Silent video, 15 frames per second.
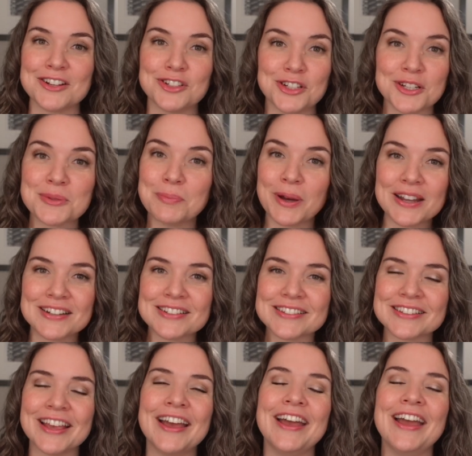just
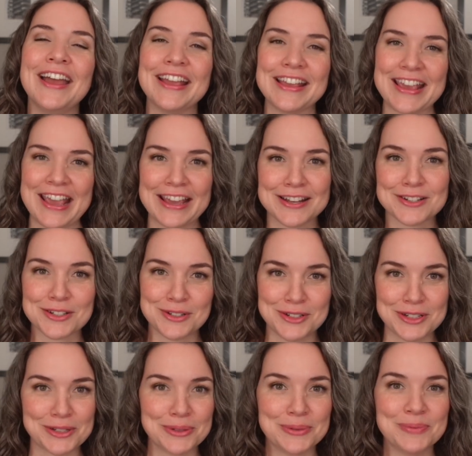buttons can't
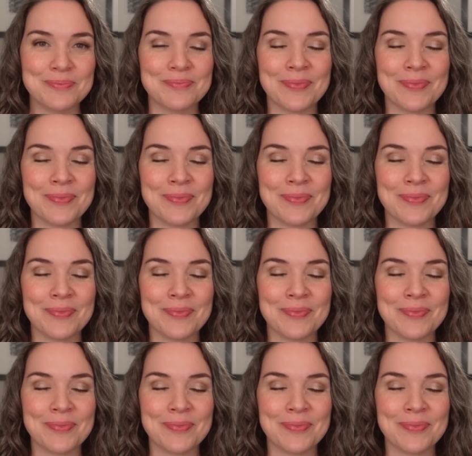do.